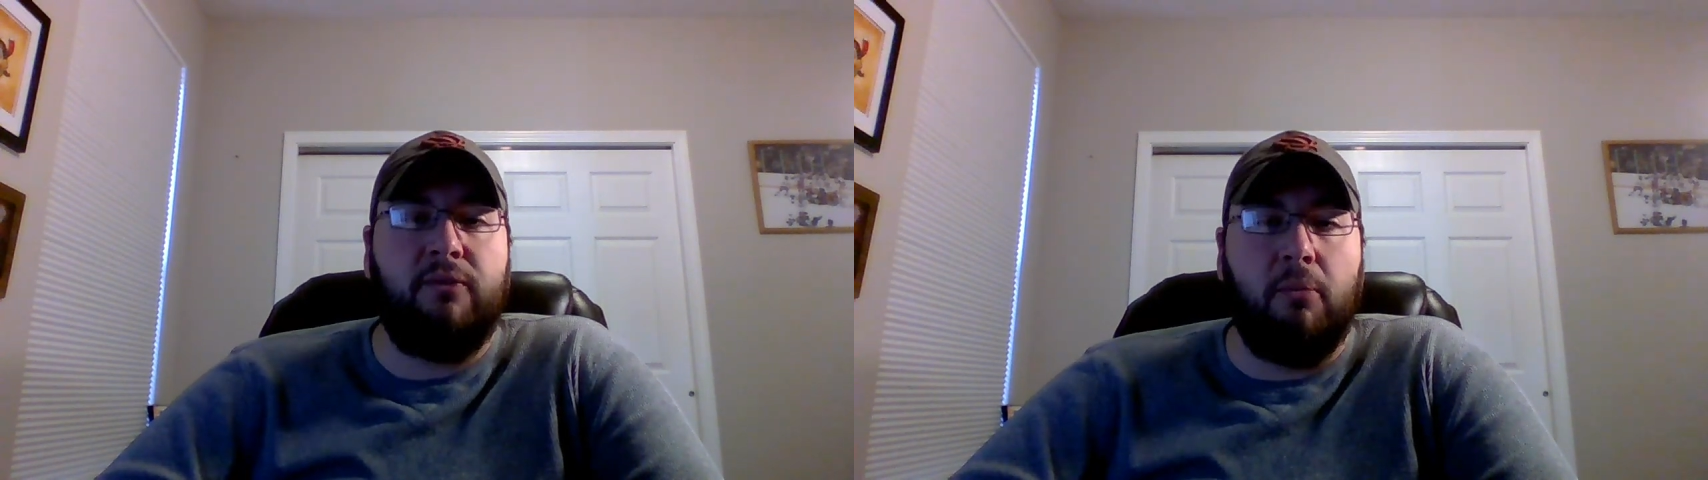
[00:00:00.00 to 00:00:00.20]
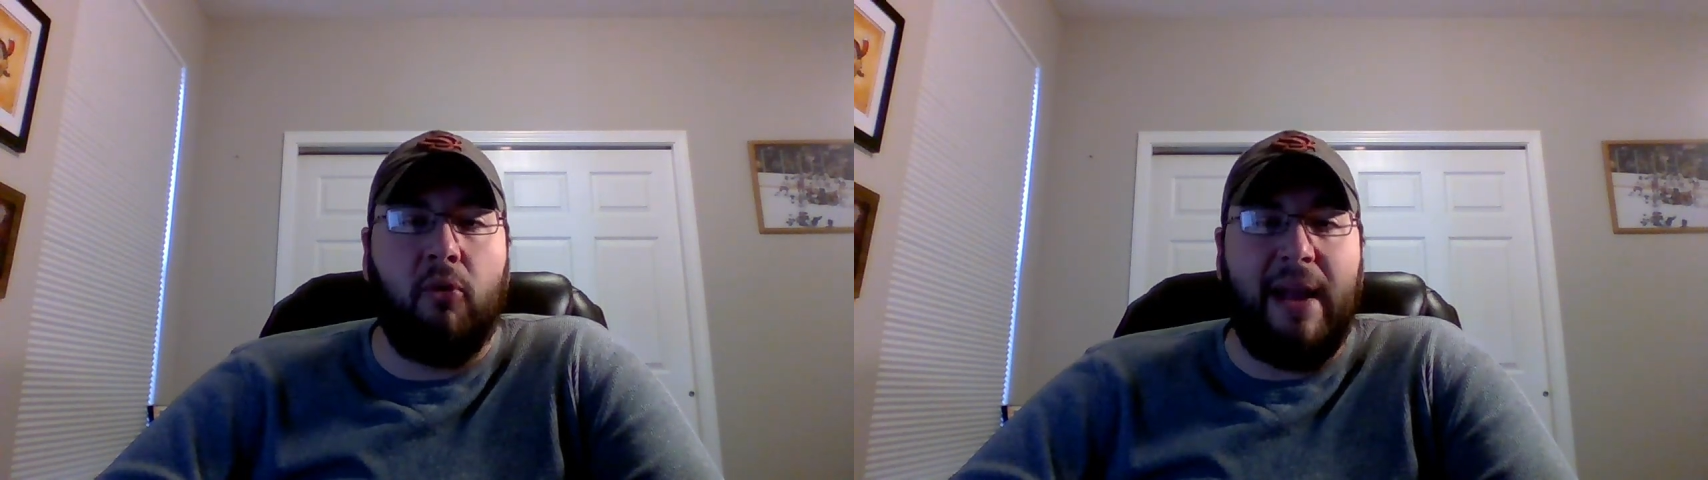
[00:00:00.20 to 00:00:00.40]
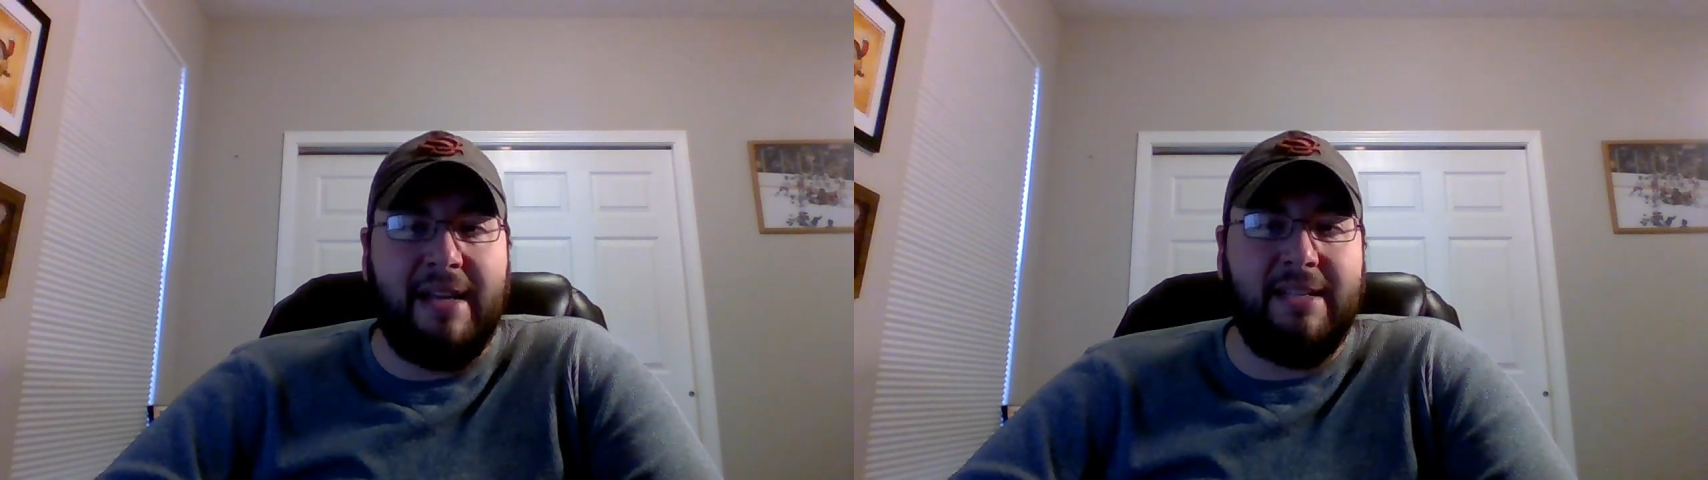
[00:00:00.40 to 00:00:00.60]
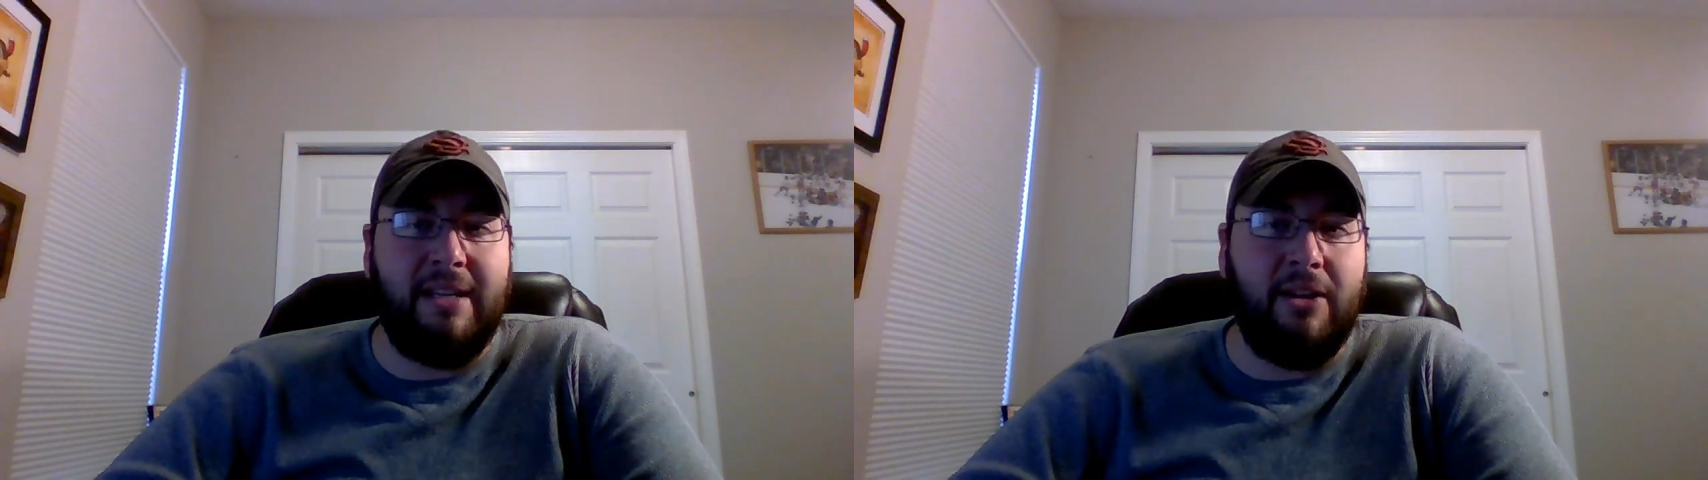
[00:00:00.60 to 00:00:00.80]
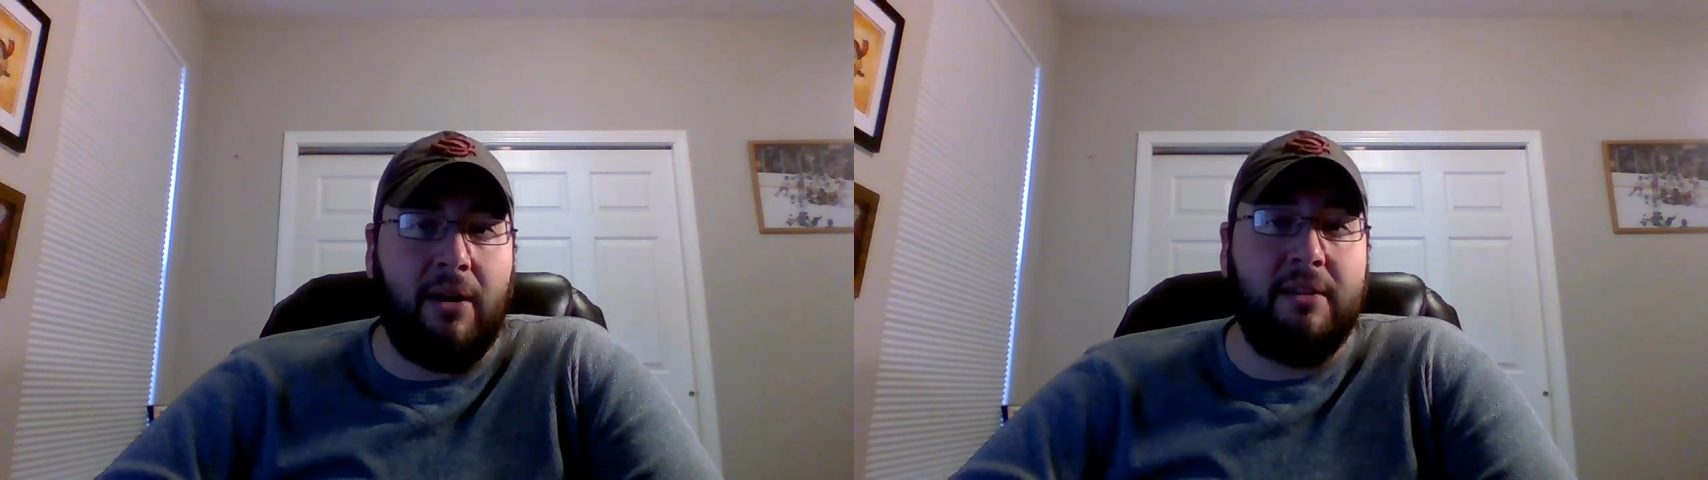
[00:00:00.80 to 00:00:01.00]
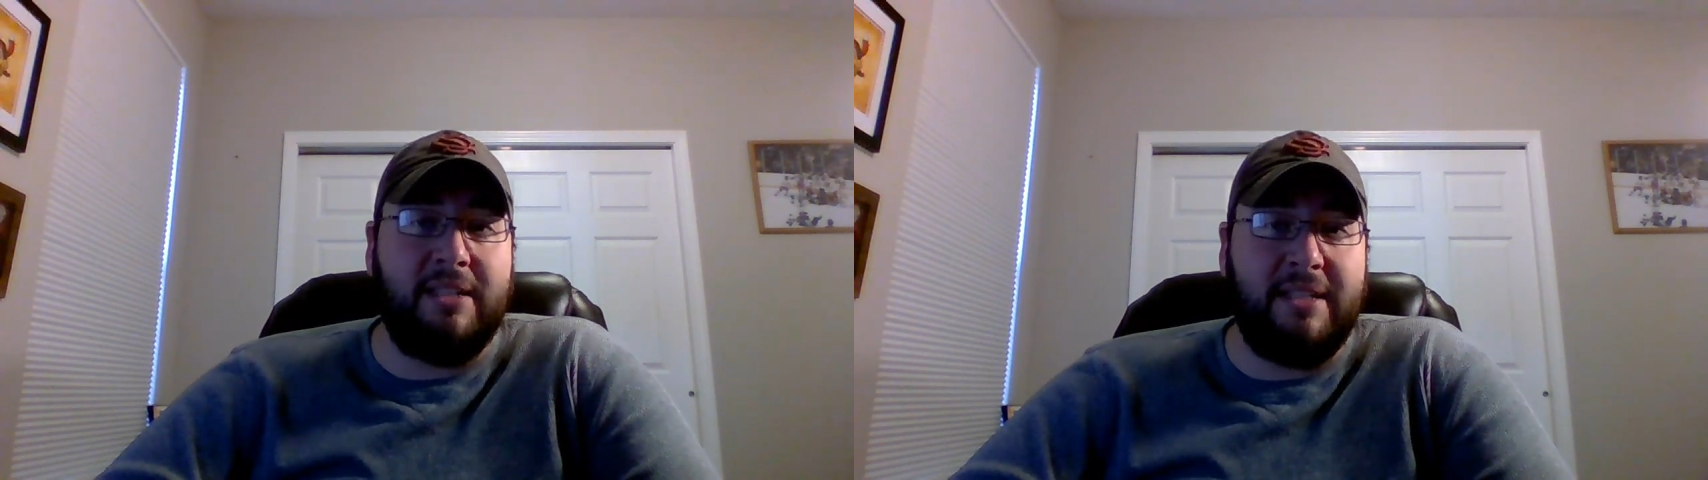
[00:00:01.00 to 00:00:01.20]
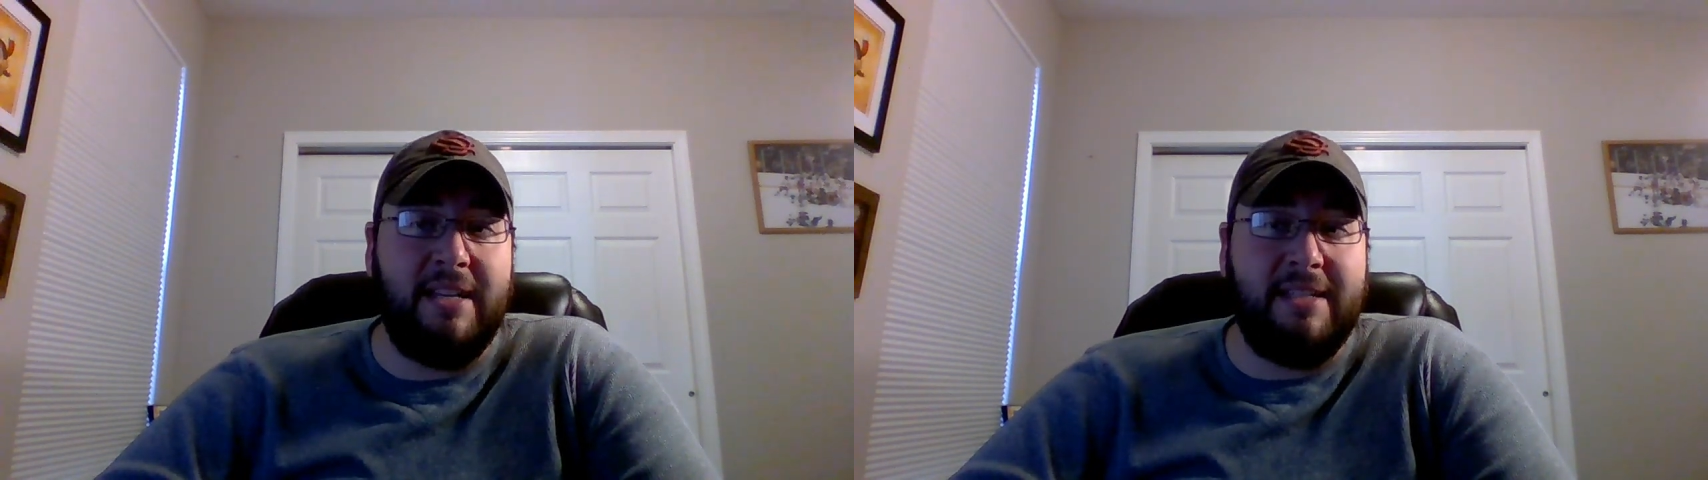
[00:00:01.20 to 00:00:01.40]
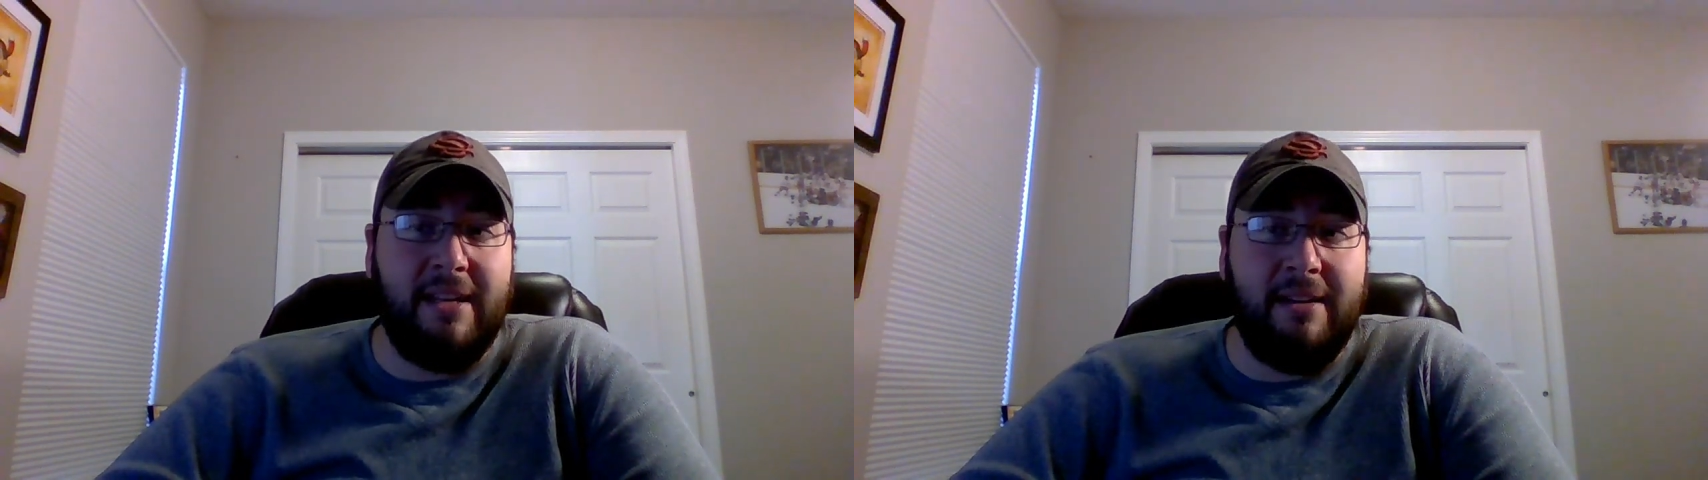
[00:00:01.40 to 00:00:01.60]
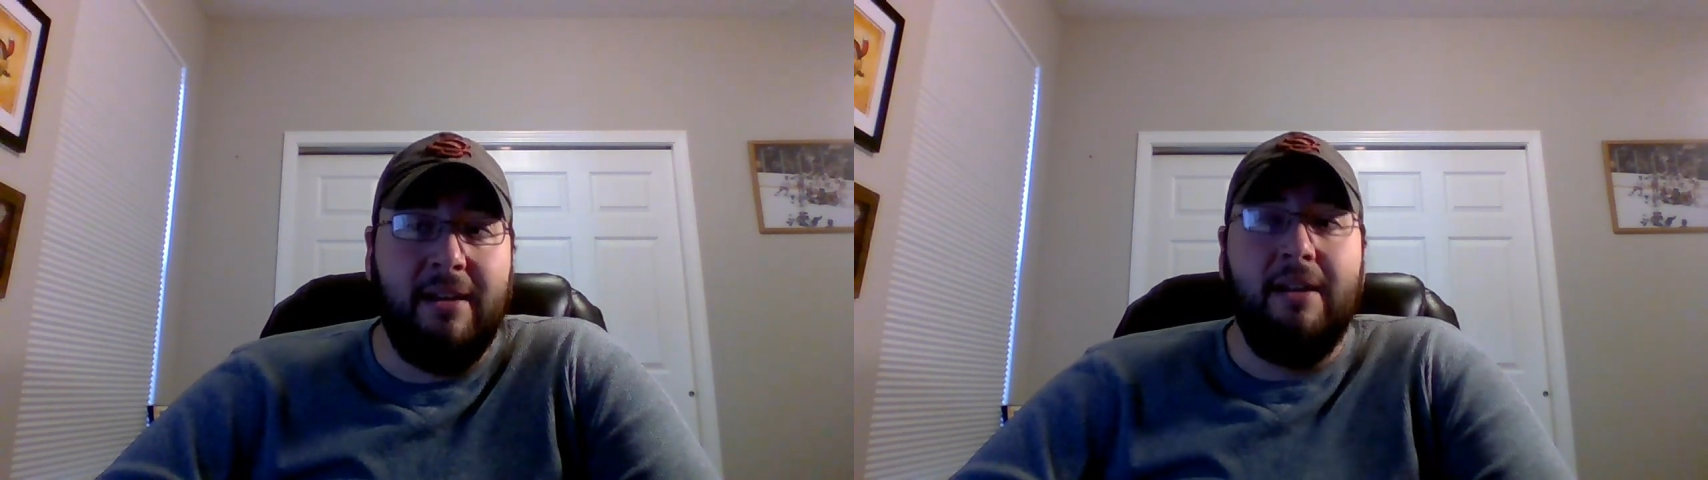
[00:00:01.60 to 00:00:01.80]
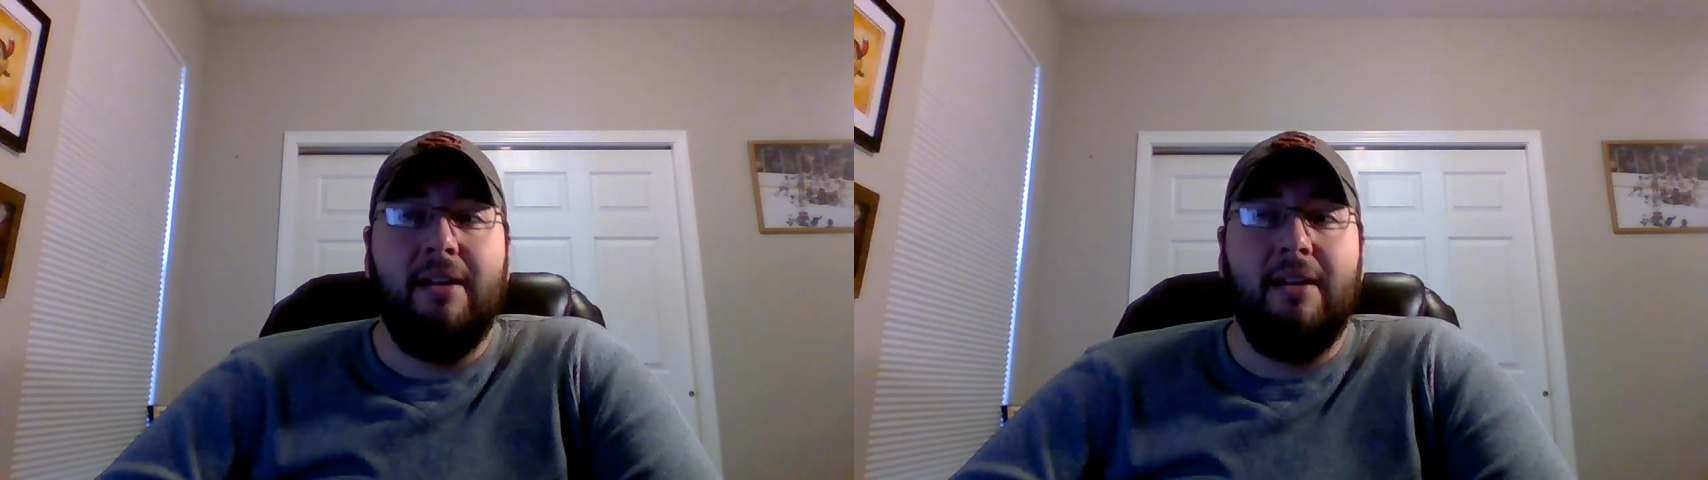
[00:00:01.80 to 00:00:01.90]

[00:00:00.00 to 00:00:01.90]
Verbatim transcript: for Mrazek here on the season.